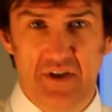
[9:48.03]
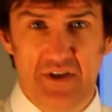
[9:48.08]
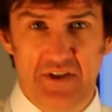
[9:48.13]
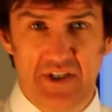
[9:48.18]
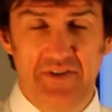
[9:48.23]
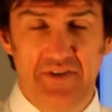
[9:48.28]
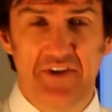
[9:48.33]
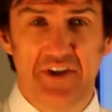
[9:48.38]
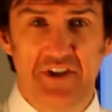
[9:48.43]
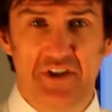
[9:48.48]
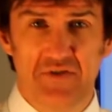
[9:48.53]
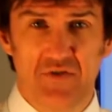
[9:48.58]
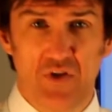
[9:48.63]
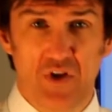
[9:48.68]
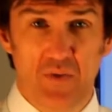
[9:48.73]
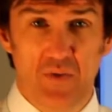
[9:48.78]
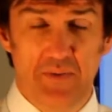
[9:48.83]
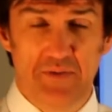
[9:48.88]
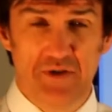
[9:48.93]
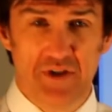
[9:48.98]
or definition of all
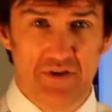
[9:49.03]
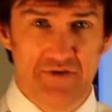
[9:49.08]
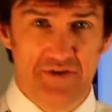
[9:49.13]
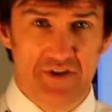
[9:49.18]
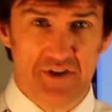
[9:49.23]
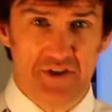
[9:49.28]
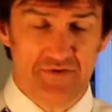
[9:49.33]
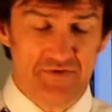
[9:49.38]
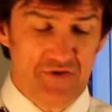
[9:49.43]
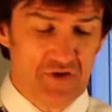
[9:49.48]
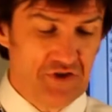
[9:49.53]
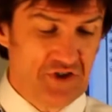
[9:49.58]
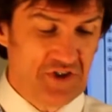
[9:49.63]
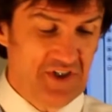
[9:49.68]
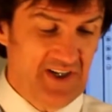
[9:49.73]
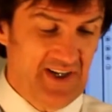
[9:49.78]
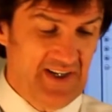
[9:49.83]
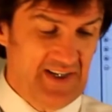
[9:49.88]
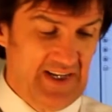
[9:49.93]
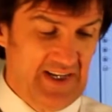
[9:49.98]
the web services in version
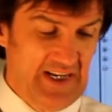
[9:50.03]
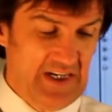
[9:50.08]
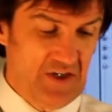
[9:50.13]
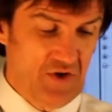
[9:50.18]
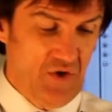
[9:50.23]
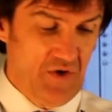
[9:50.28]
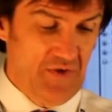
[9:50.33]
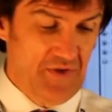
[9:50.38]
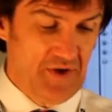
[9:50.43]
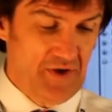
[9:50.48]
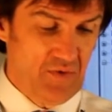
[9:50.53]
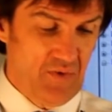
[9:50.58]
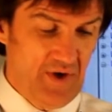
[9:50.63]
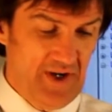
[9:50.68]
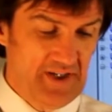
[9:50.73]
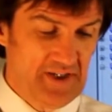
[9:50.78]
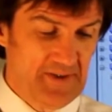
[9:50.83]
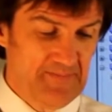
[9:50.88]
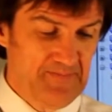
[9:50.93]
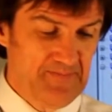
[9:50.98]
9 here on the
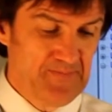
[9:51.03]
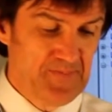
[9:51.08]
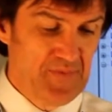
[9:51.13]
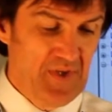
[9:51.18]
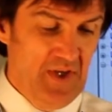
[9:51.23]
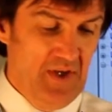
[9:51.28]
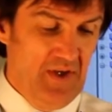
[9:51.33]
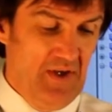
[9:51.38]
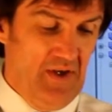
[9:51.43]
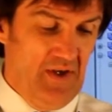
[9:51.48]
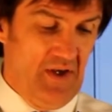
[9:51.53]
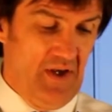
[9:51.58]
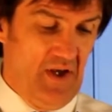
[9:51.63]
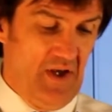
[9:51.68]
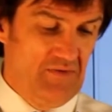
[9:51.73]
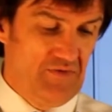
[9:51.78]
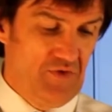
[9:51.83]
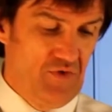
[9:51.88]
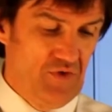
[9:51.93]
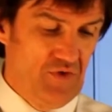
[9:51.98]
right.
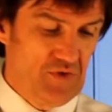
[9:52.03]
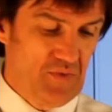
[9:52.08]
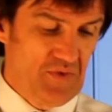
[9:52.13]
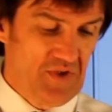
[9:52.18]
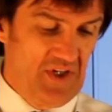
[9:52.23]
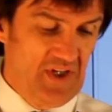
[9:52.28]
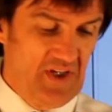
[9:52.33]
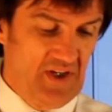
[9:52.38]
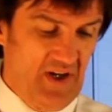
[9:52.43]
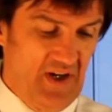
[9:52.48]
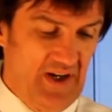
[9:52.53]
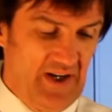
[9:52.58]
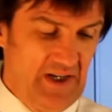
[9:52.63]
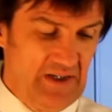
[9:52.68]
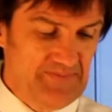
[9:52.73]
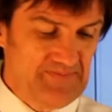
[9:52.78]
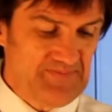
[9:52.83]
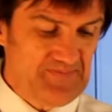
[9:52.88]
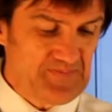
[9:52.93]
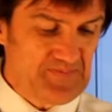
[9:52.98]
For those with an eagle
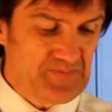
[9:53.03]
eye,